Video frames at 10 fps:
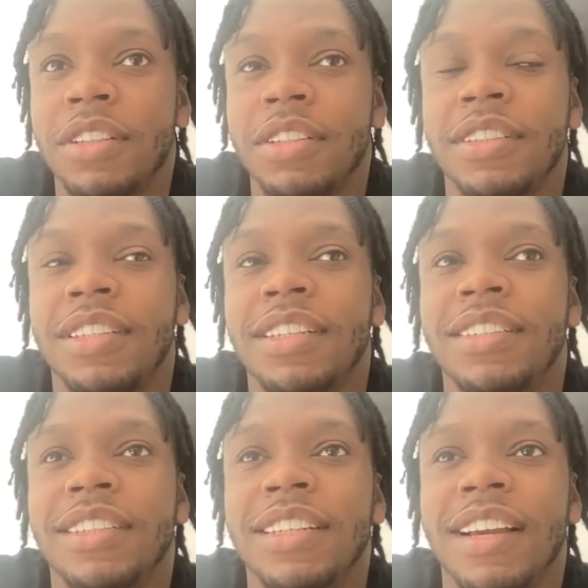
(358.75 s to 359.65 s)
You
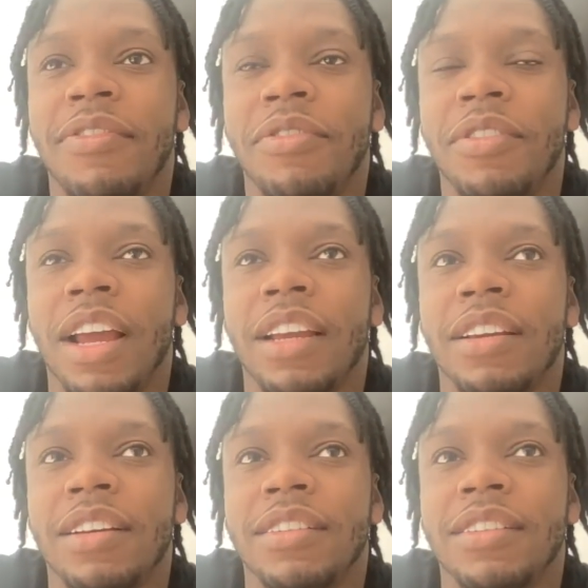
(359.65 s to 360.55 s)
see, I feel like
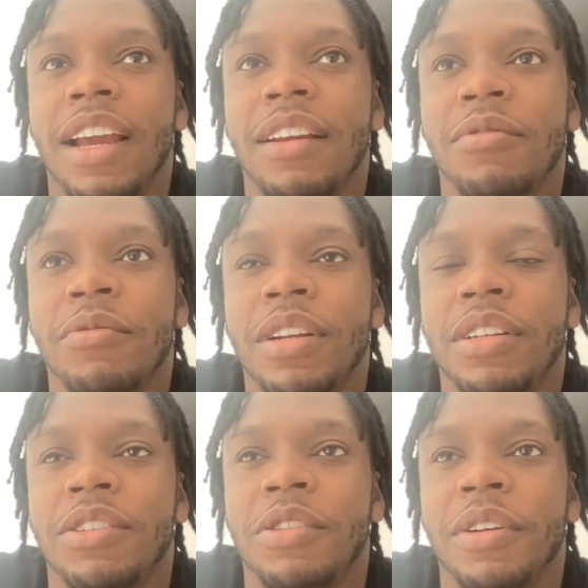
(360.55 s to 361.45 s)
when,
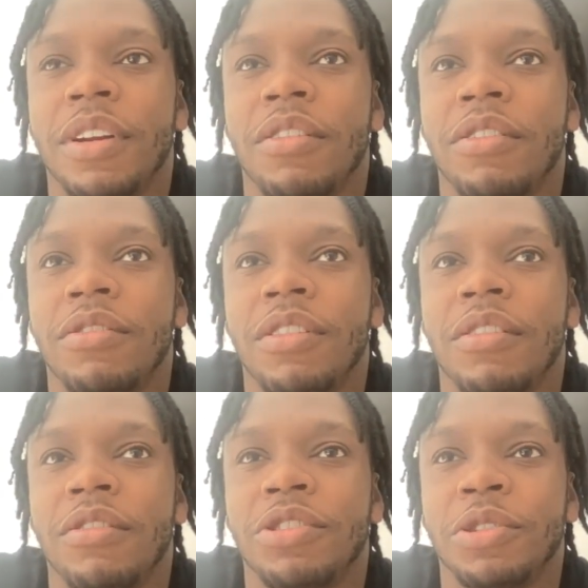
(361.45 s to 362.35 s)
you know, when I'll
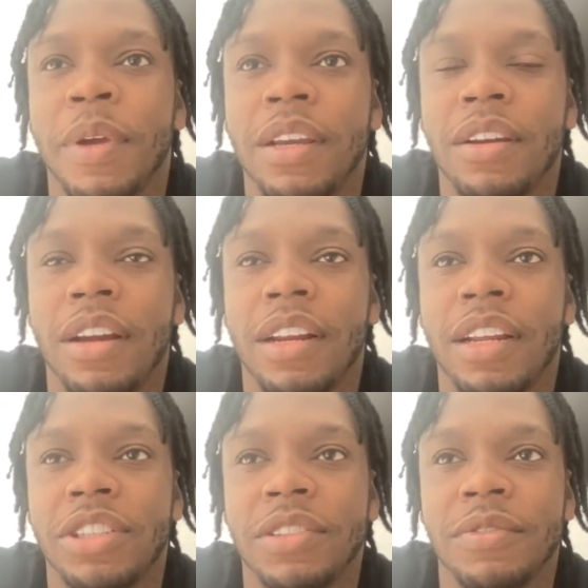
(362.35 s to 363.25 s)
go Jamaica, and I
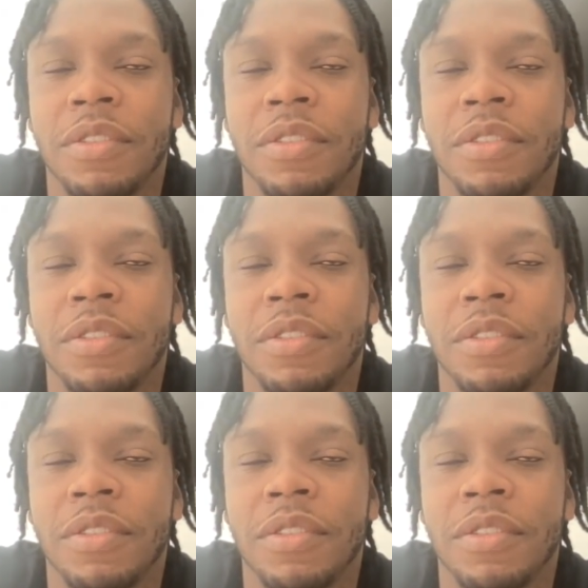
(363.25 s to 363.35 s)
just feel